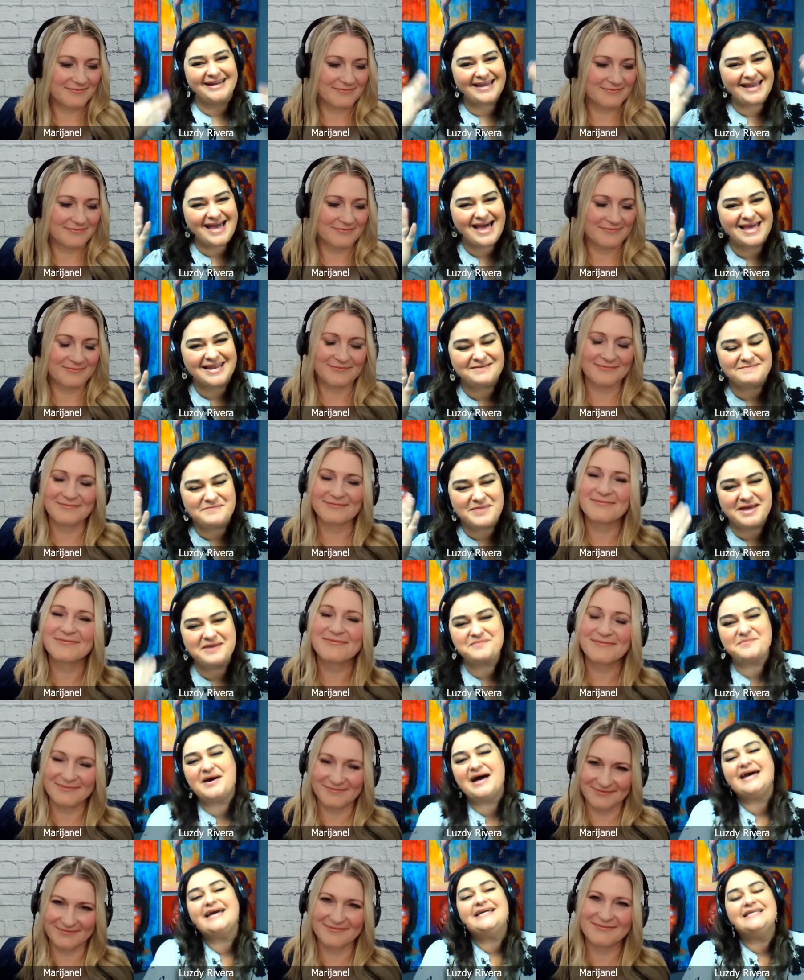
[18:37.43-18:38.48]
Speaker 1: that I had in my
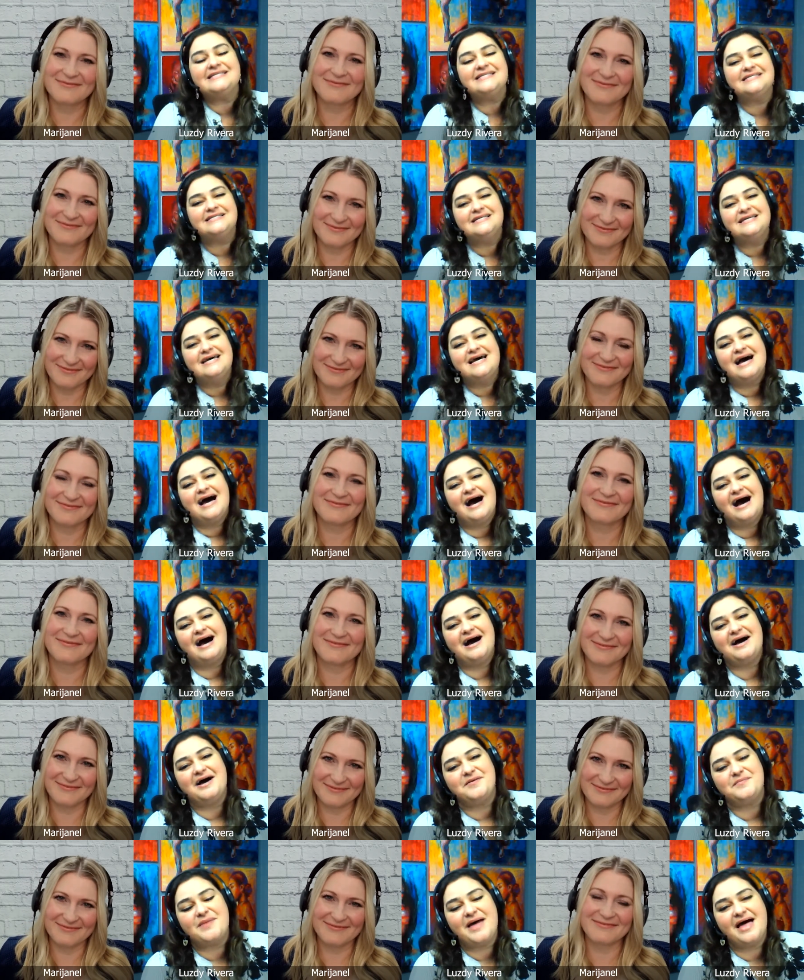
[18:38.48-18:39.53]
mind
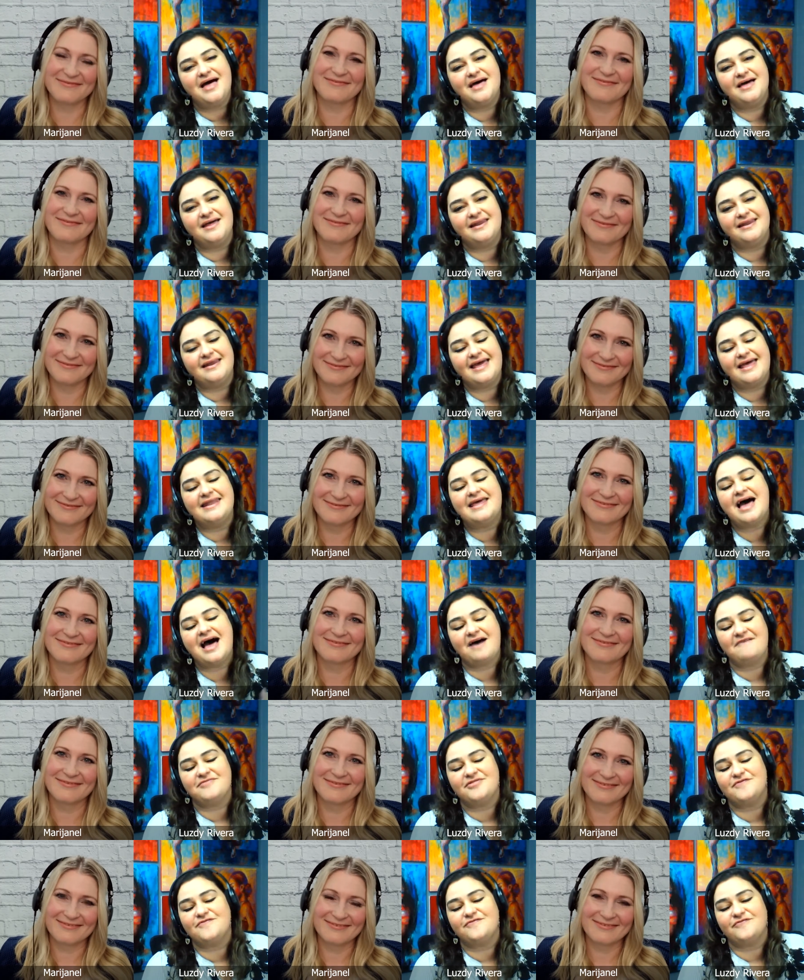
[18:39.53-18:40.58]
um, mm-hmm. and, and
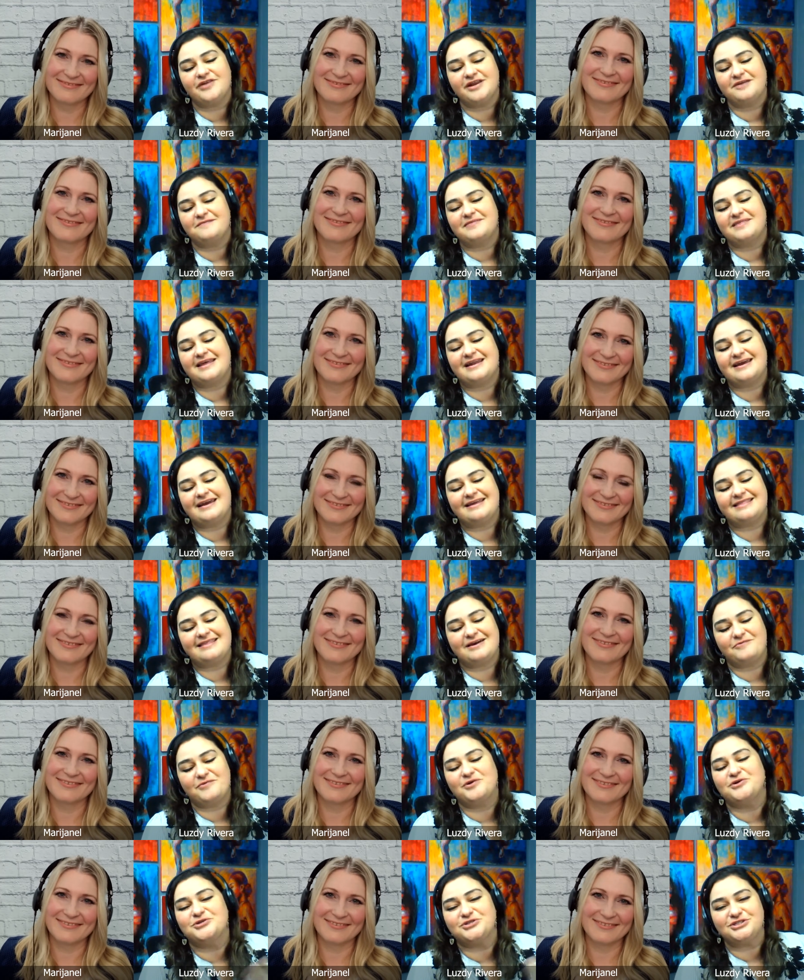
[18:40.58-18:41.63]
have the freedom that I,
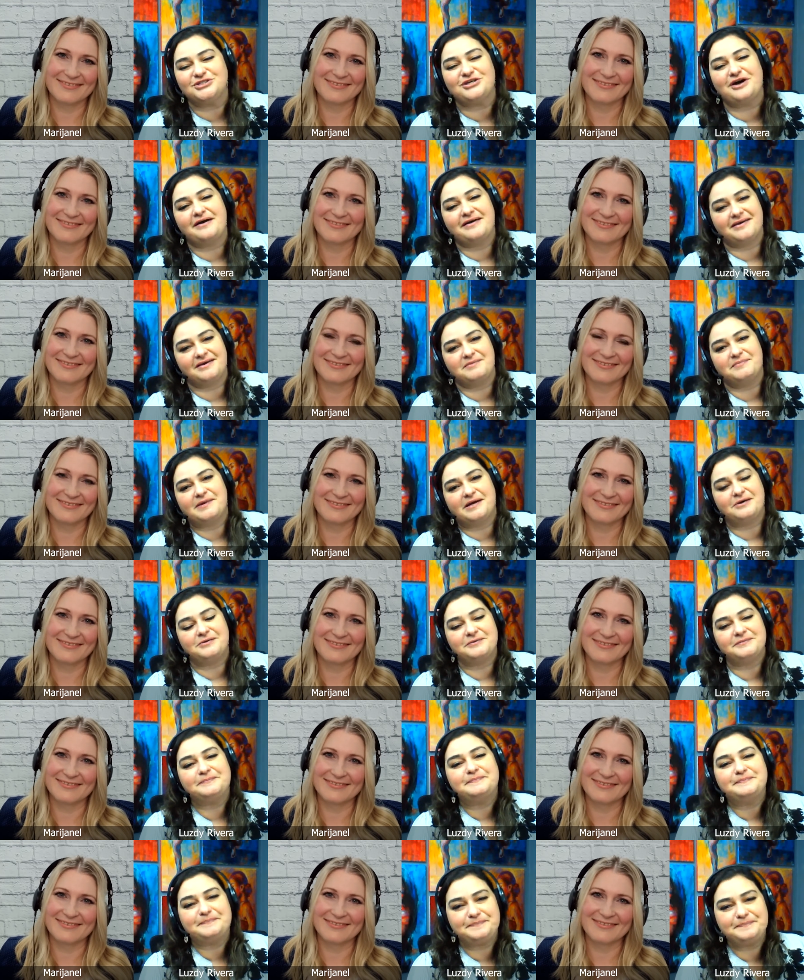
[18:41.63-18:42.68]
that we were just talking about.
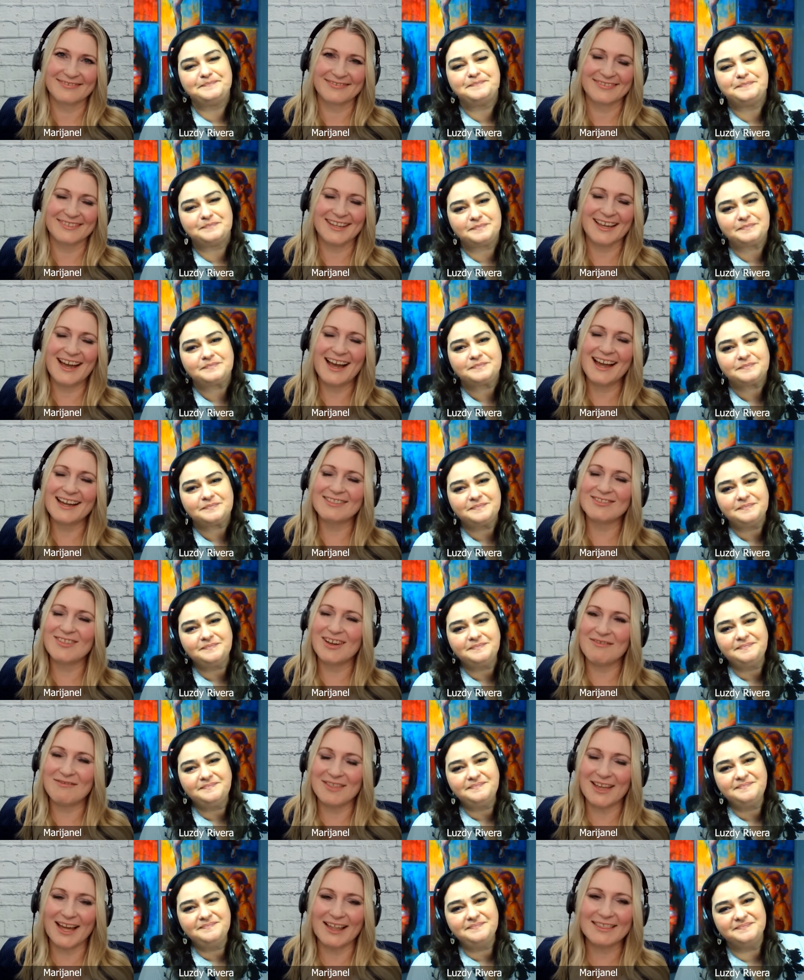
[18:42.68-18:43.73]
Speaker 2: I
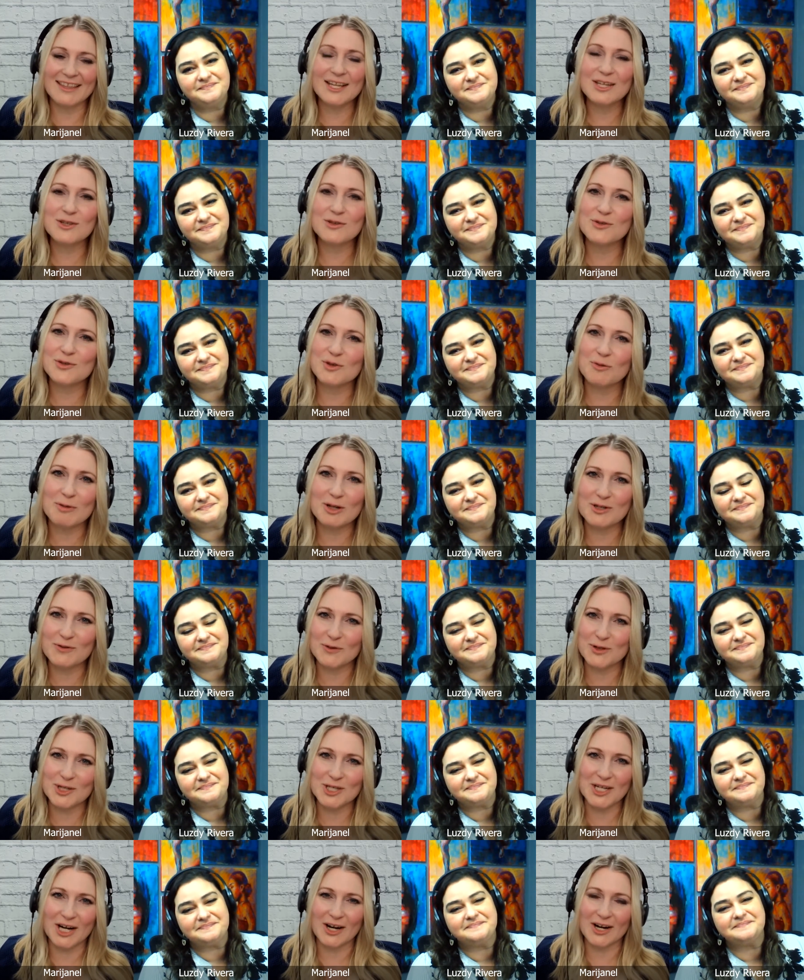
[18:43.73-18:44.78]
love that. Thank you so much
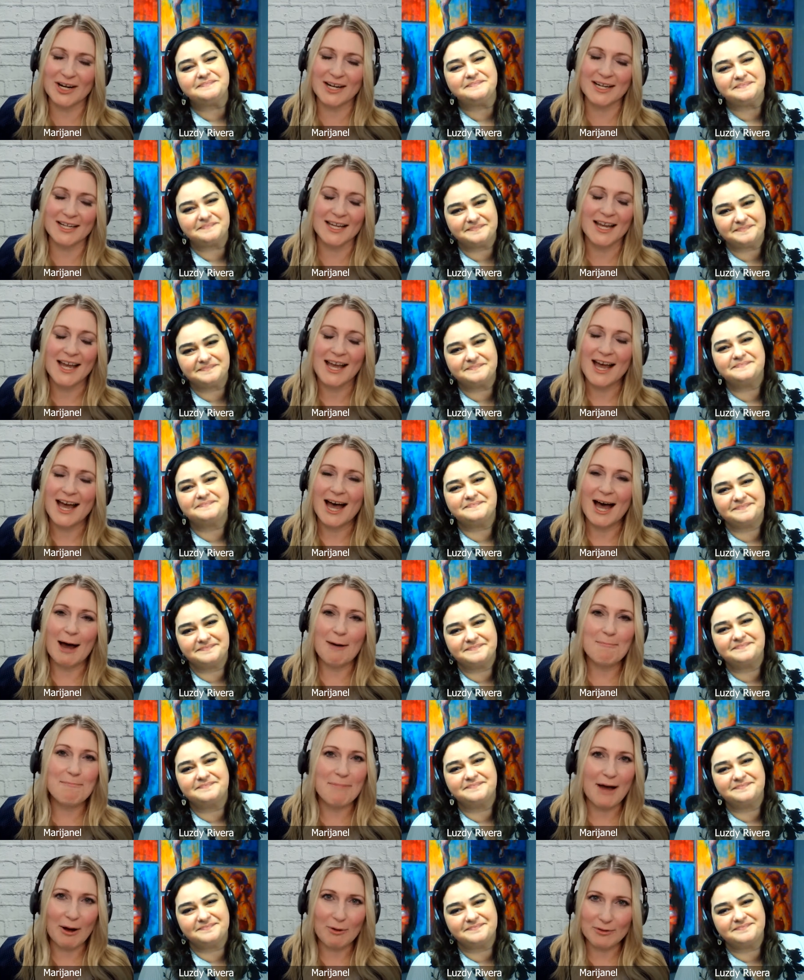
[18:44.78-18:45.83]
for sharing
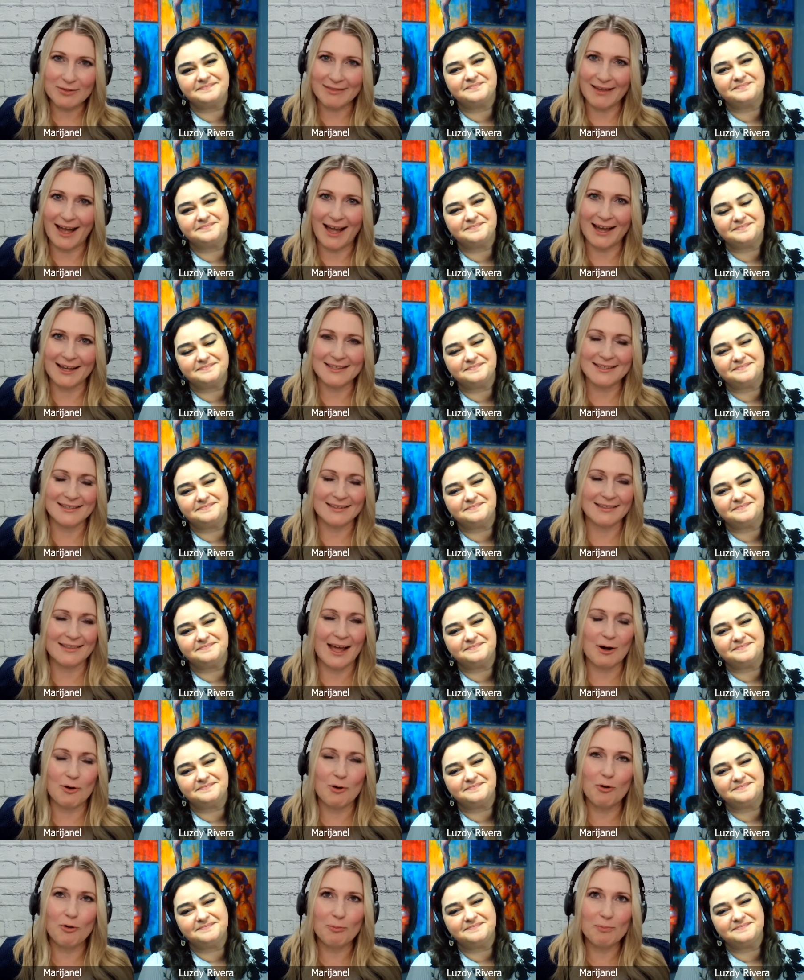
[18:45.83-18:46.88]
about that and
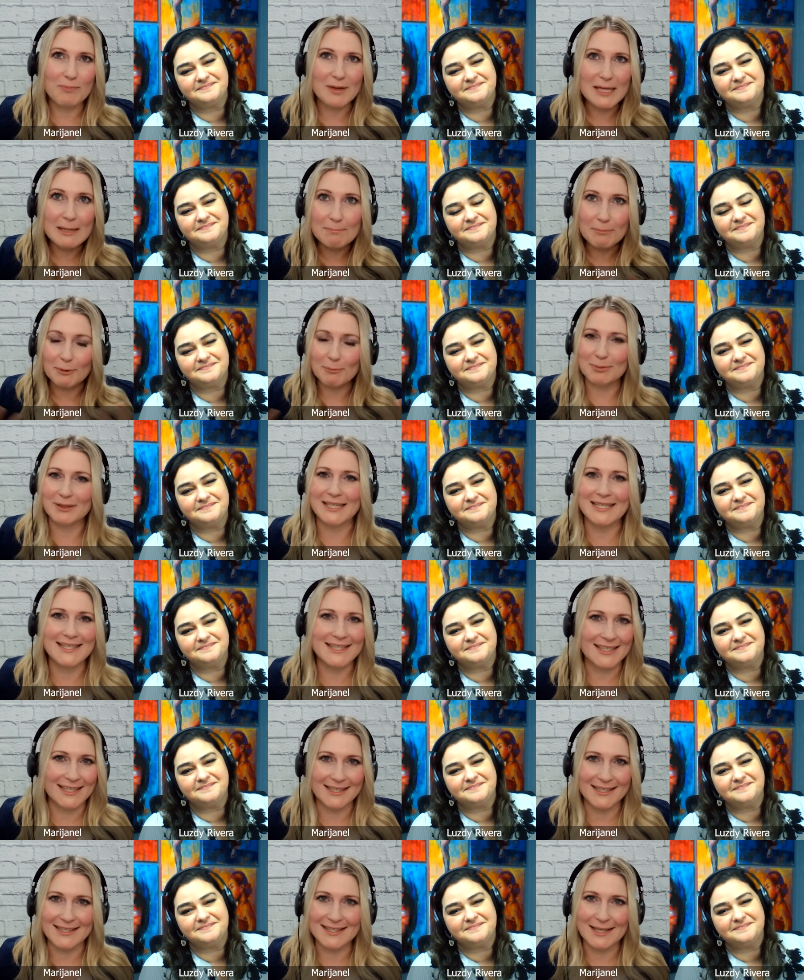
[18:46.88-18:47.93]
that whole
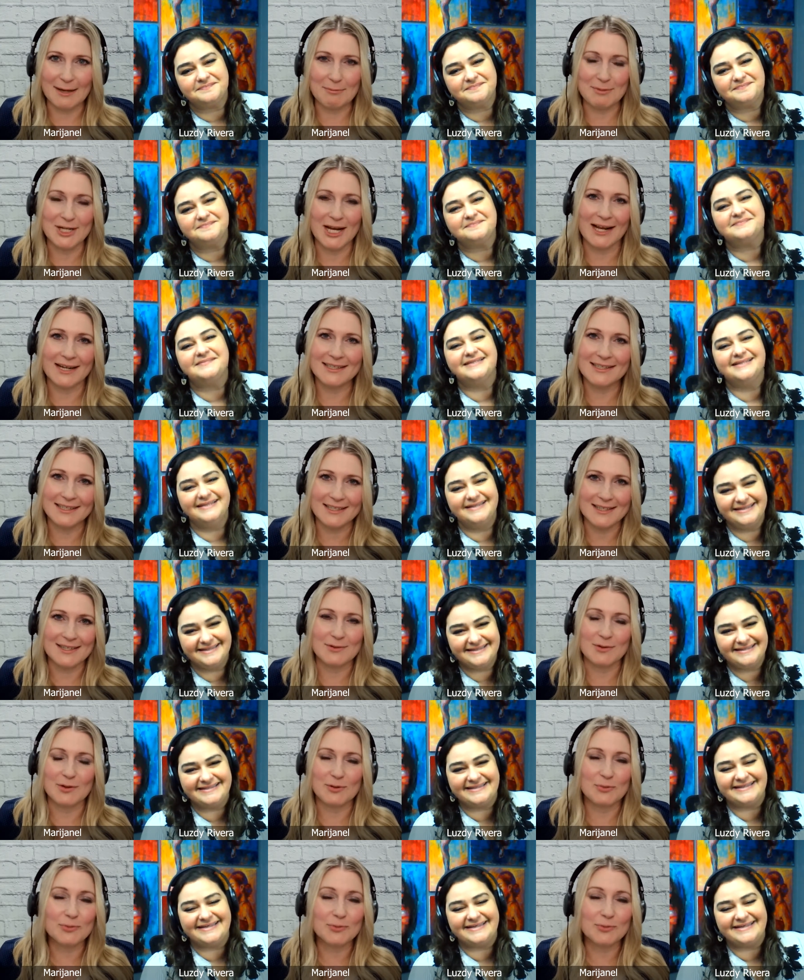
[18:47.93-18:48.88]
people-pleasing subject. It's